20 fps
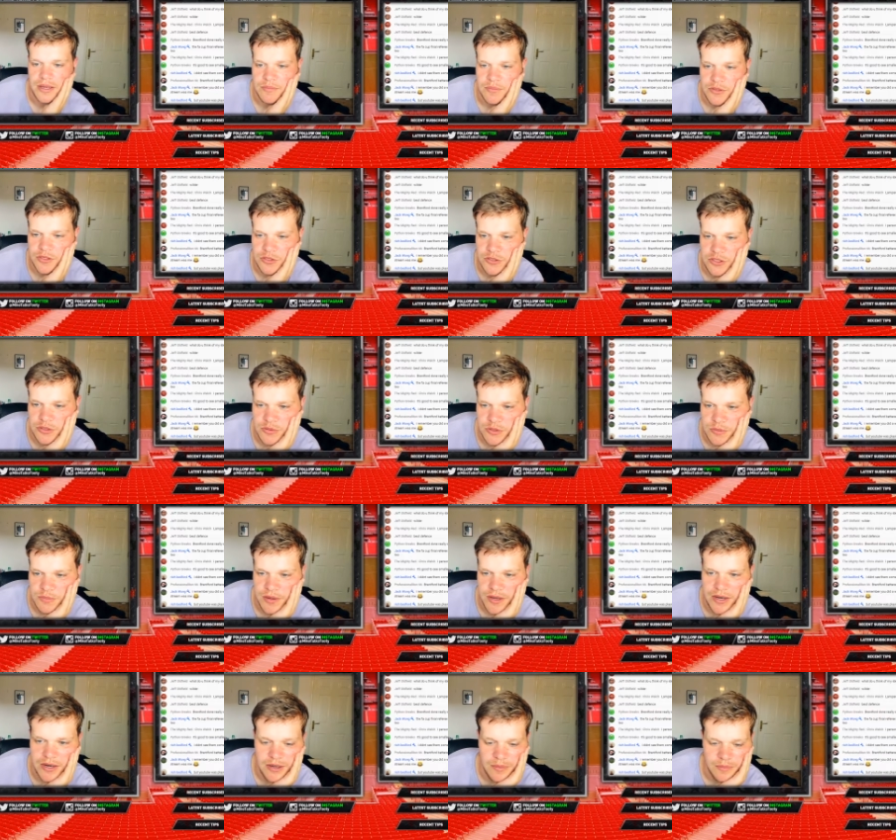YouTube was
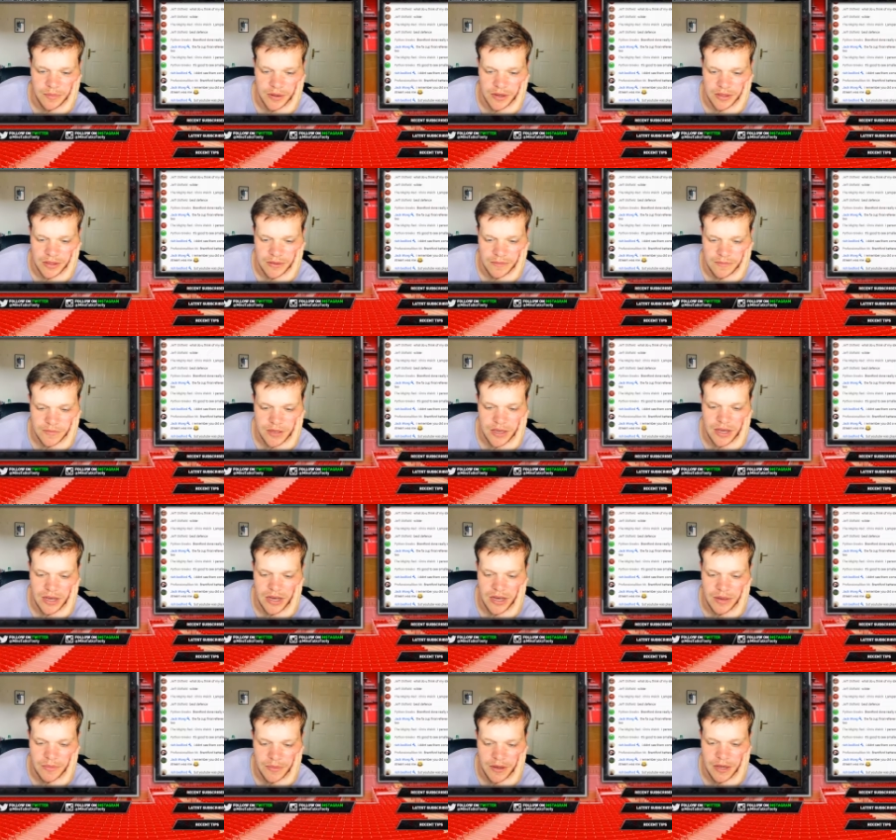playing up back then.
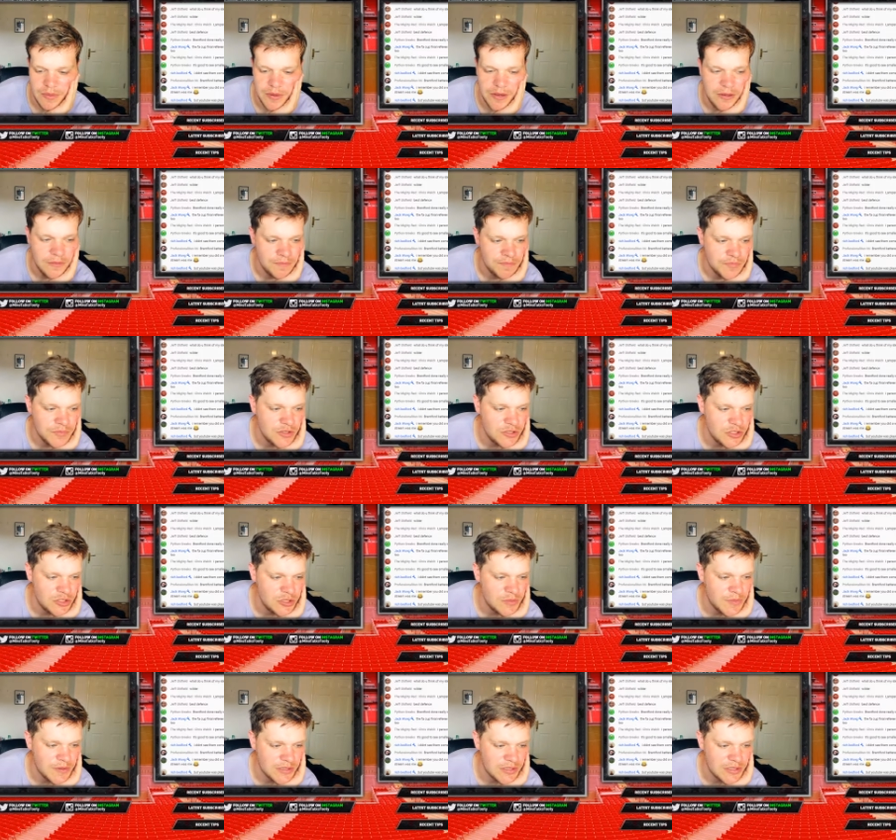Yeah, maybe. It's just
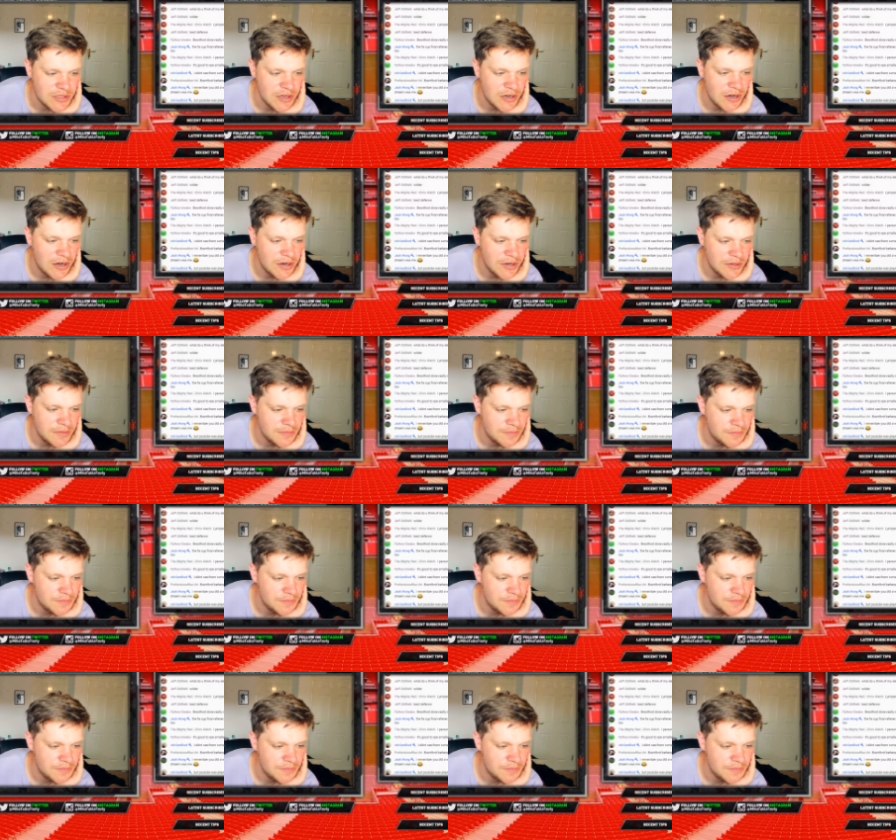a bit disheartening.